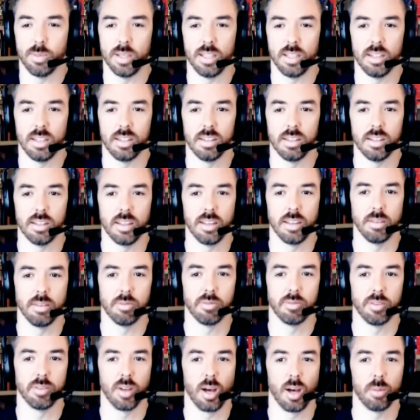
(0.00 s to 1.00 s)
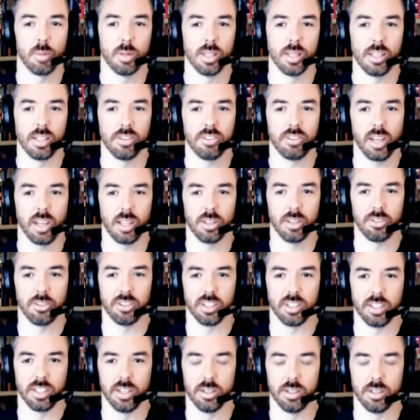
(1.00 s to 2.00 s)
been a phenomenally
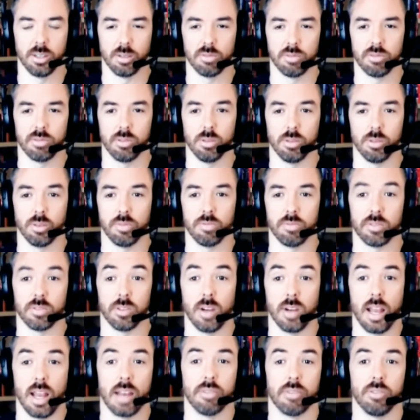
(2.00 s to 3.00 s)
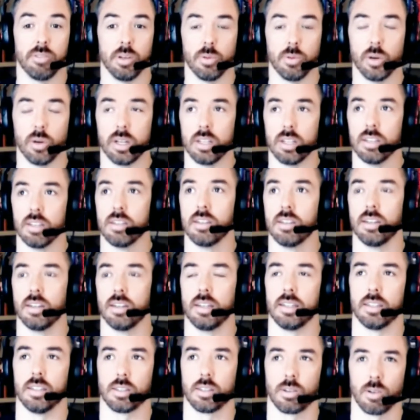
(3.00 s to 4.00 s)
challenging year for everyone
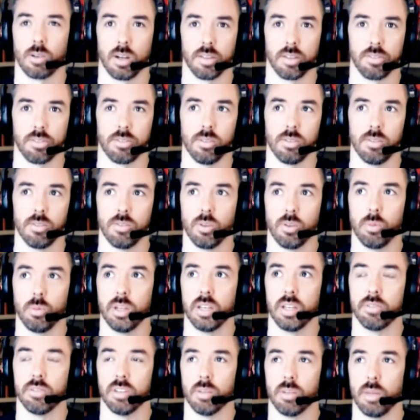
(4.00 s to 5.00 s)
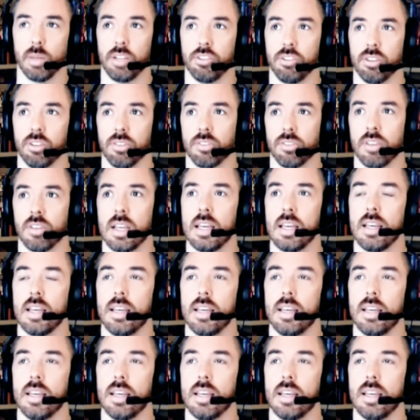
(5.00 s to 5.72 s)
across so many different dimensions.